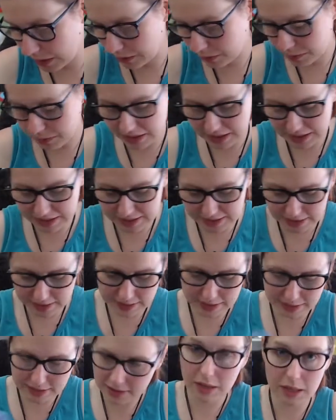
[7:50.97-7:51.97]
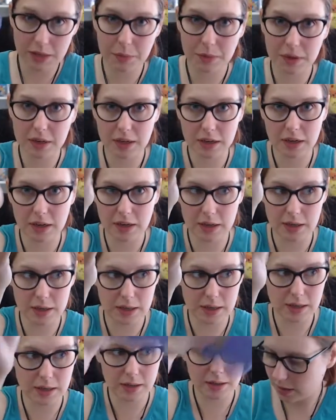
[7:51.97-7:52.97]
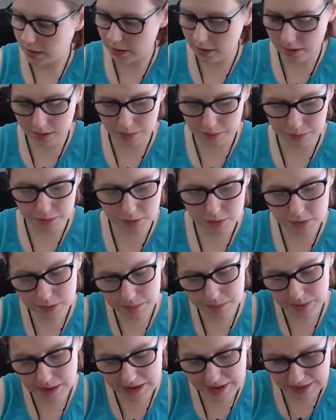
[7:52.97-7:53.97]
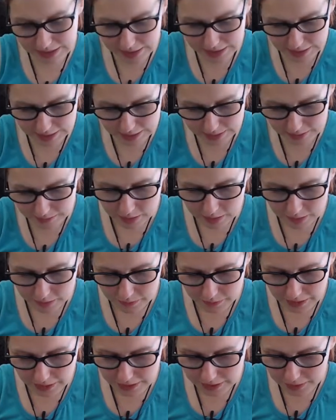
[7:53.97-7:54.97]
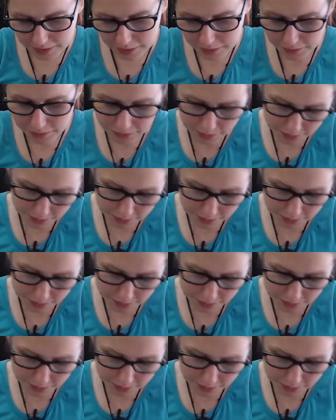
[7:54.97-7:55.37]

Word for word: but that is that. Got a, a booster pack and Thank you for the